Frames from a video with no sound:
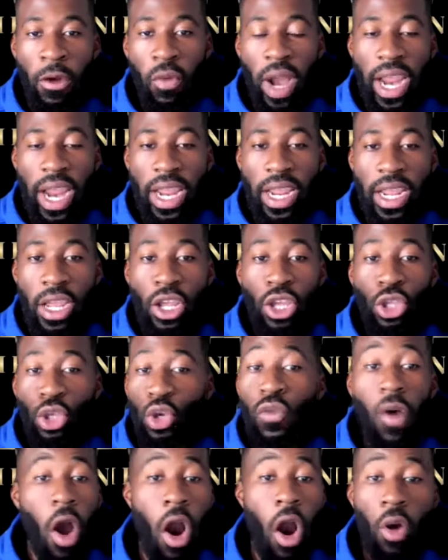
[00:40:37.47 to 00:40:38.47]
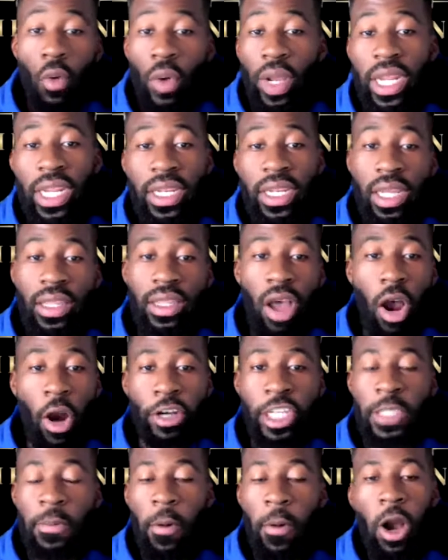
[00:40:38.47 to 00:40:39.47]
right, you've already done the
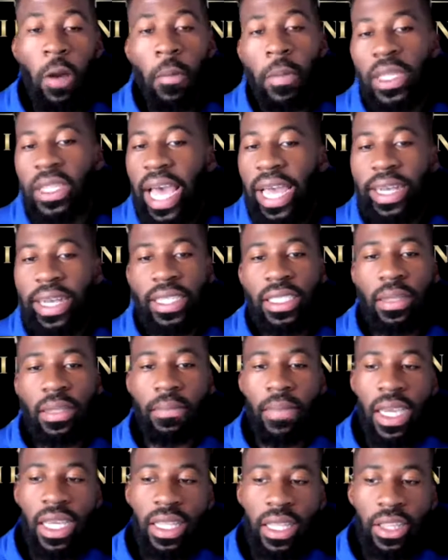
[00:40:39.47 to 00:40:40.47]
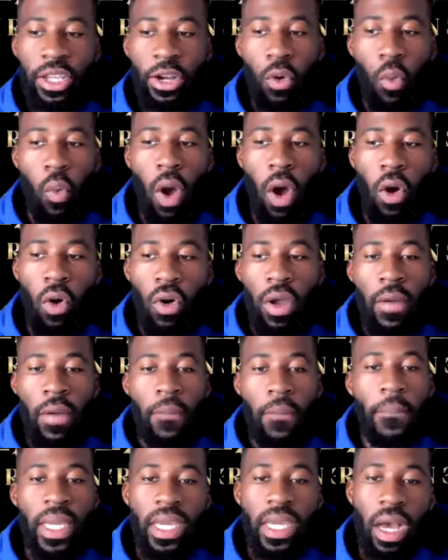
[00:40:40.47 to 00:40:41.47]
hardest part, but that doesn't mean that there won't
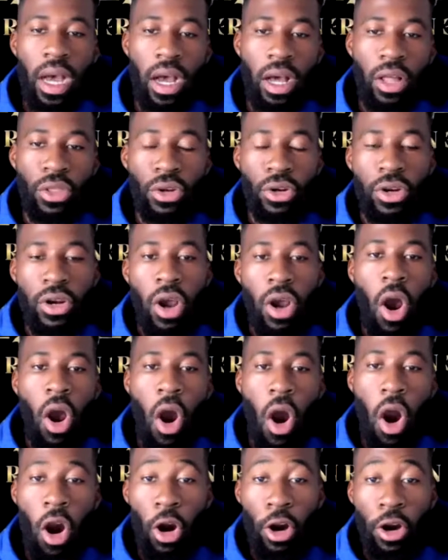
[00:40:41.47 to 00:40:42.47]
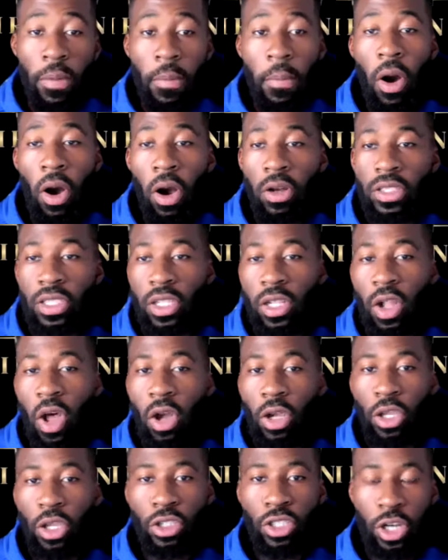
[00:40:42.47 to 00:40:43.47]
be other hard parts
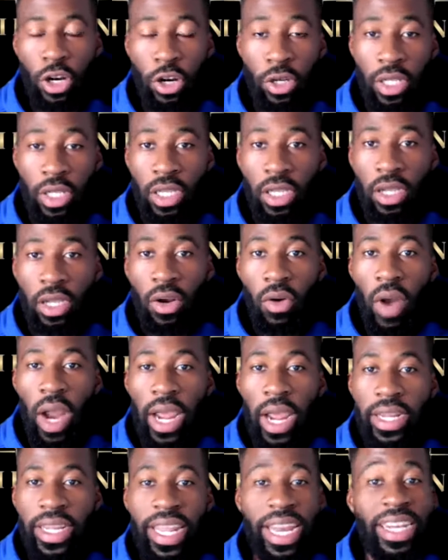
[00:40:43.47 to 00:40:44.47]
along your journey, right?